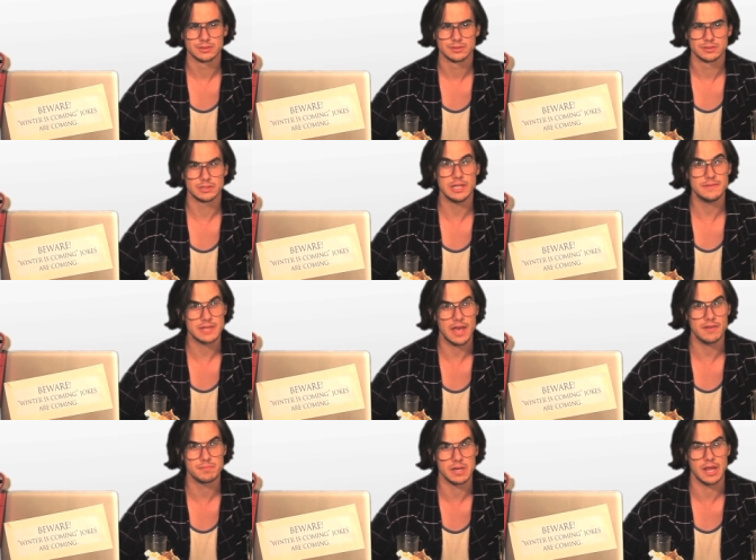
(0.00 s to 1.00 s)
Slaves
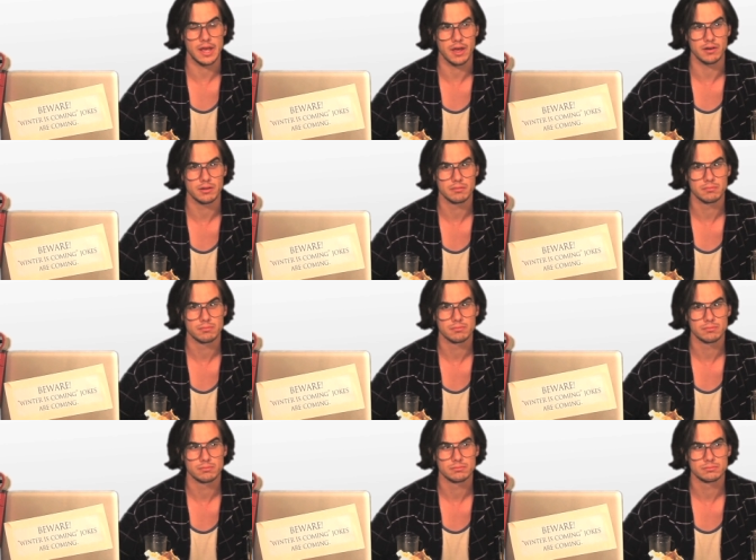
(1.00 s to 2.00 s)
have been had.
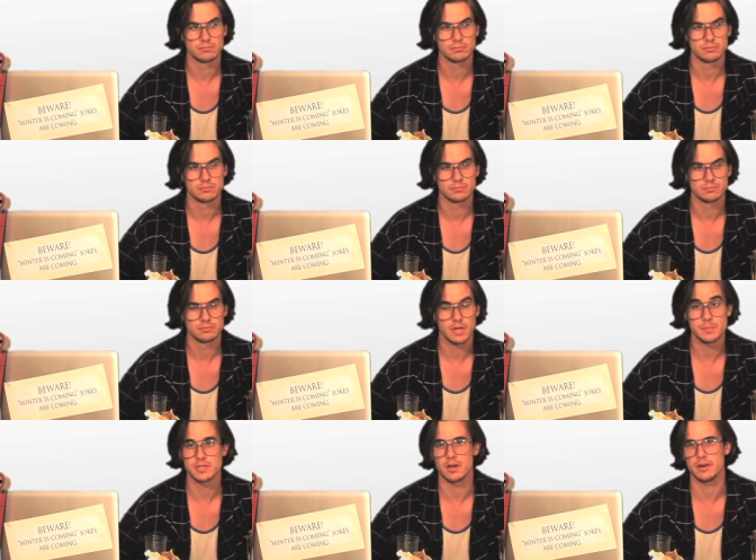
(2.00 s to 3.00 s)

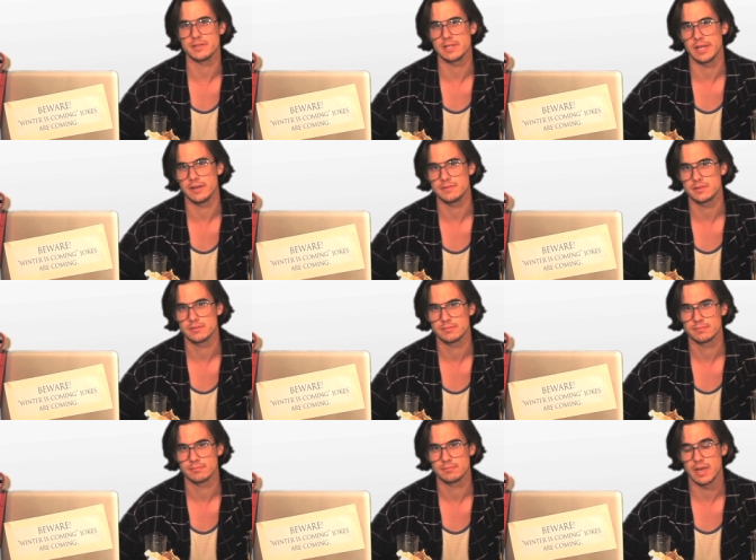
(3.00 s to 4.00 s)
I'm sorry, slaves.
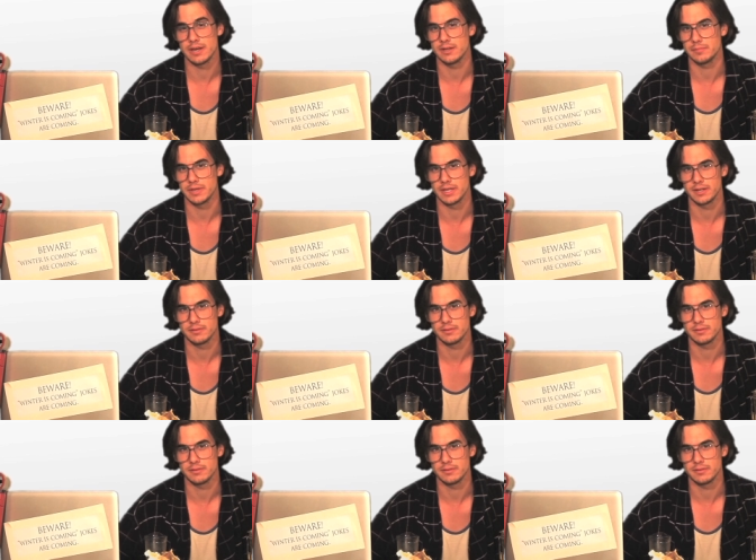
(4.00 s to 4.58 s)
I didn't mean it.